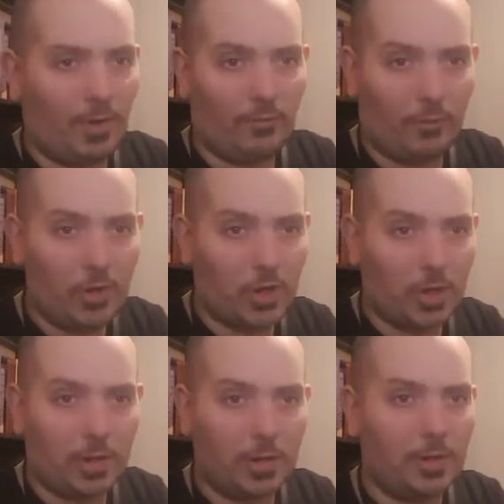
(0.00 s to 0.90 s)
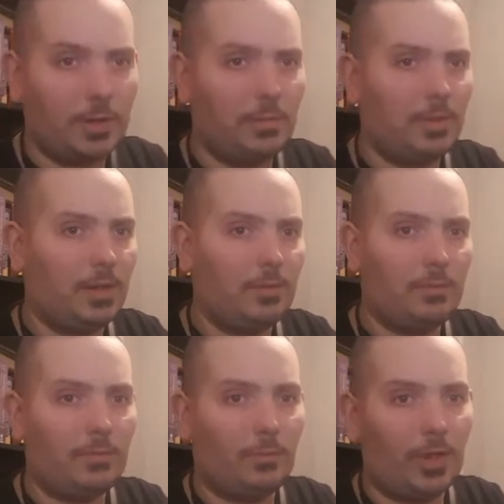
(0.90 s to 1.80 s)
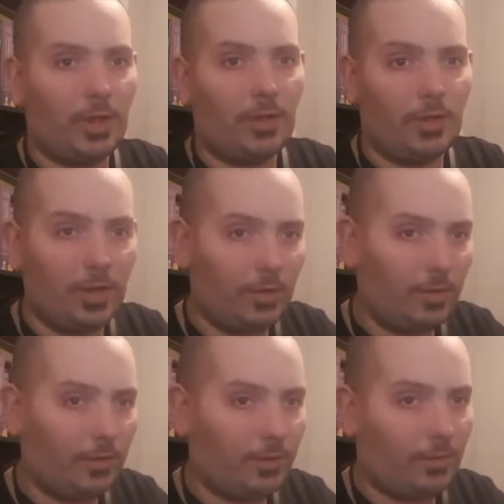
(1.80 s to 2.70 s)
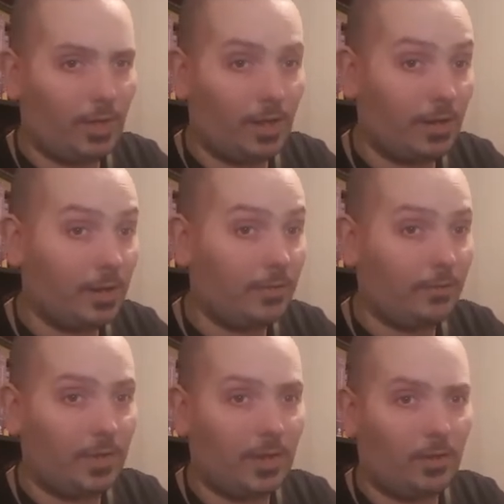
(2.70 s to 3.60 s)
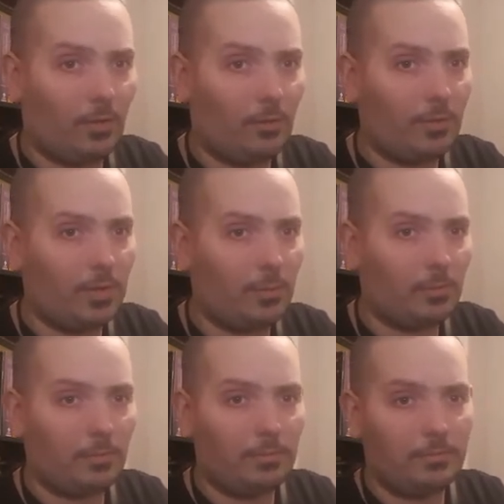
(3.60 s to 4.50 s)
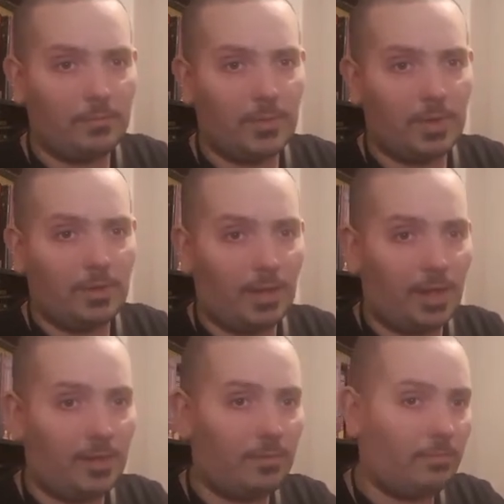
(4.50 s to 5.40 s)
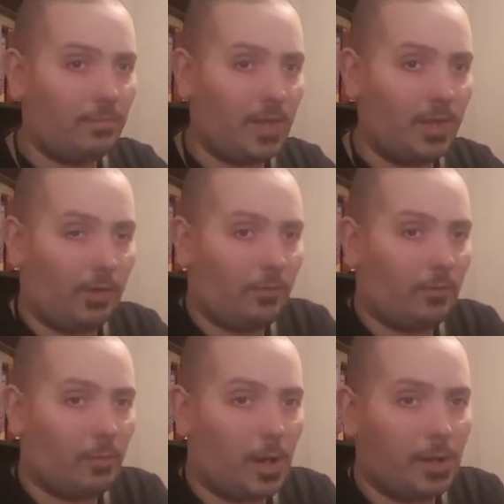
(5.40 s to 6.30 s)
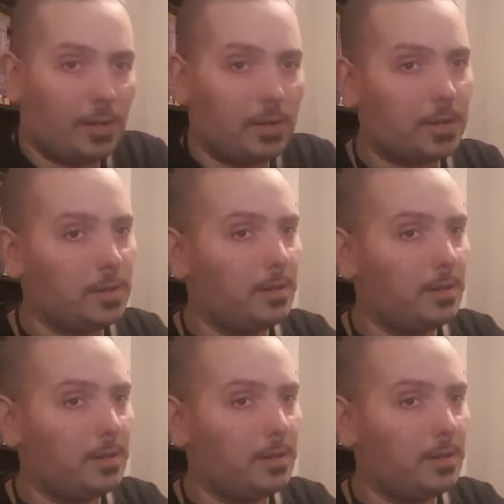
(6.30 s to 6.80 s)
Russia, I mean, what are you gonna do? You're either gonna hunt or dig coal in the Ural mines.